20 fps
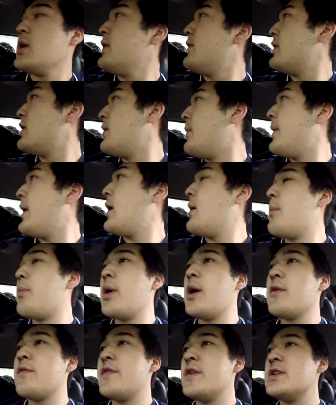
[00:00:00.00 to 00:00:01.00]
Leaving the bed and
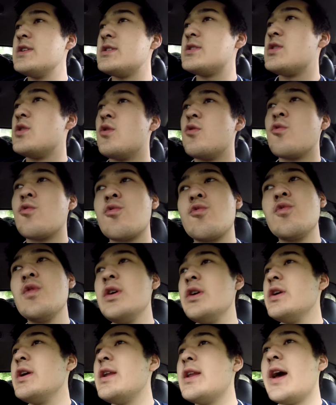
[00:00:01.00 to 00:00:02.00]
breakfast.
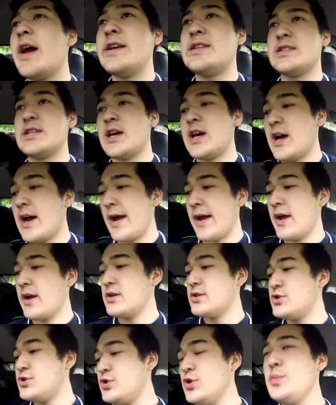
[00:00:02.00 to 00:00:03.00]
Really nice guy.
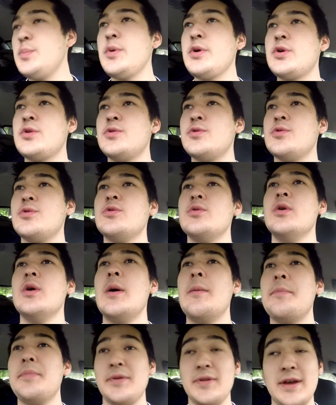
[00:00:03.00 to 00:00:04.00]
Super cool
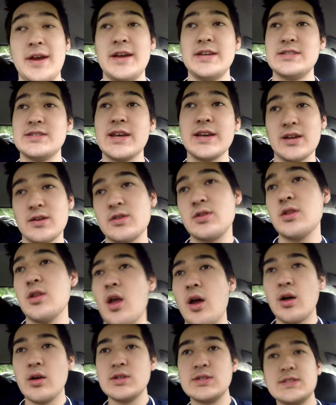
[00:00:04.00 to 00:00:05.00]
place. Like
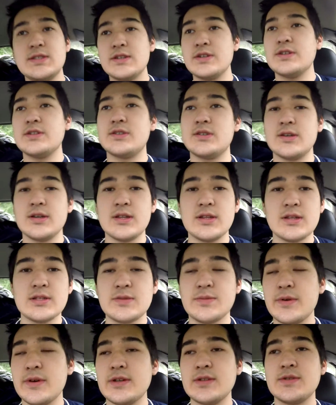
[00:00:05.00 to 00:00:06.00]
seriously, this
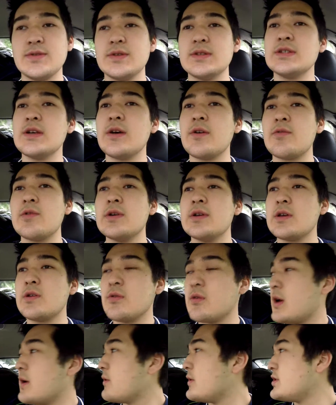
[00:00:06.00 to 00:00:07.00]
place was really
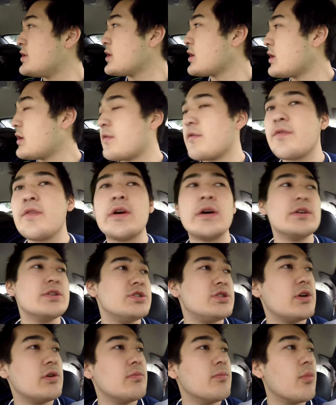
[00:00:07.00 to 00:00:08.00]
cool. I wish I could have uh,
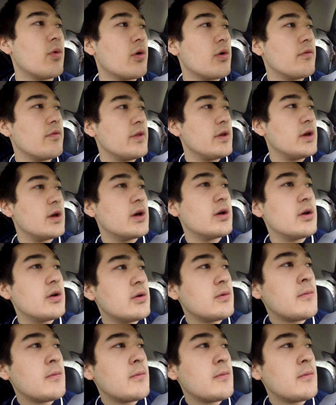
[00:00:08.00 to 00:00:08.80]
shown more of the uh,